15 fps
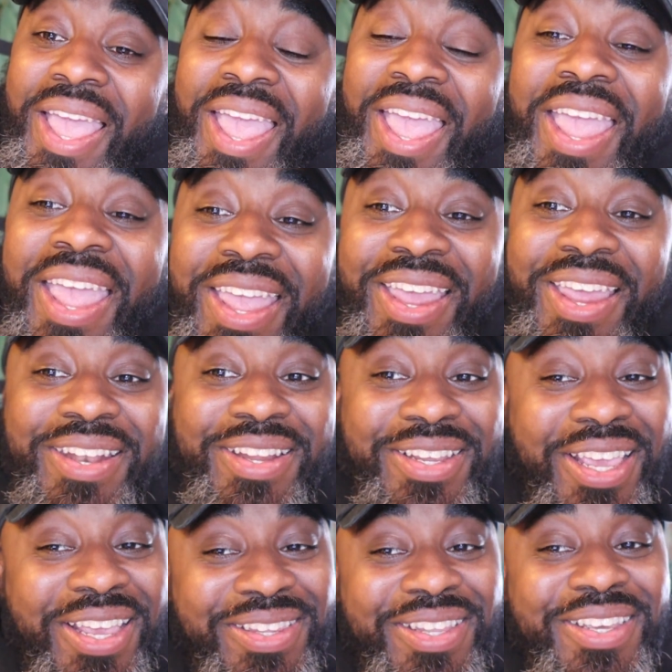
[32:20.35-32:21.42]
And
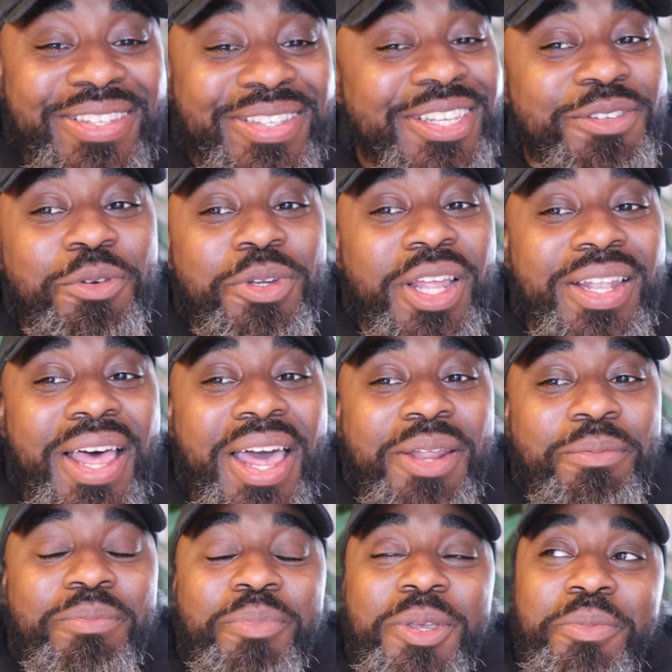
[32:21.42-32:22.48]
get this, this is what a lot
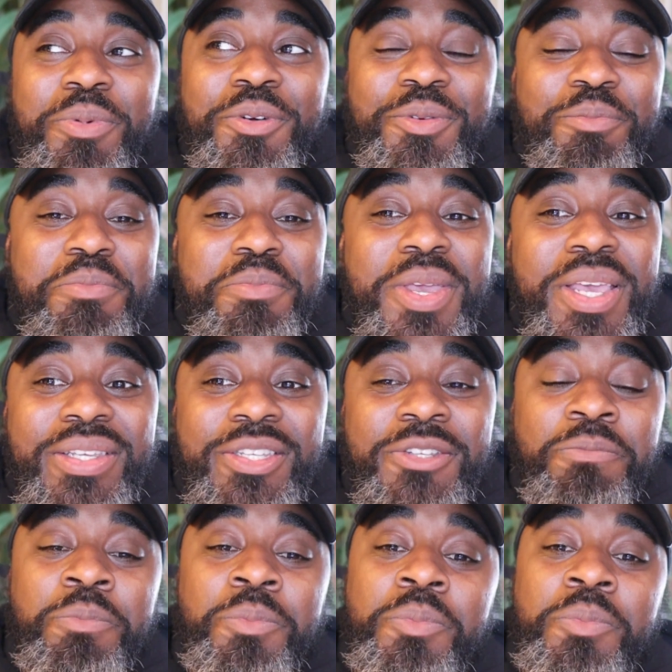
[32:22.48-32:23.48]
of people miss